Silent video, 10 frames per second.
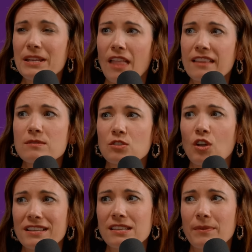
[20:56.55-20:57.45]
I mean, that's what's
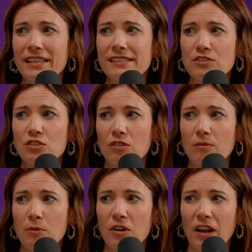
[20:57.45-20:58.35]
crazy. When they send you the
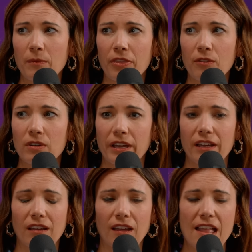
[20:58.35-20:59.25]
report, I went through
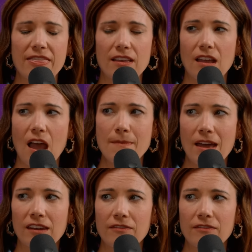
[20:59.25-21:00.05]
it, and the amount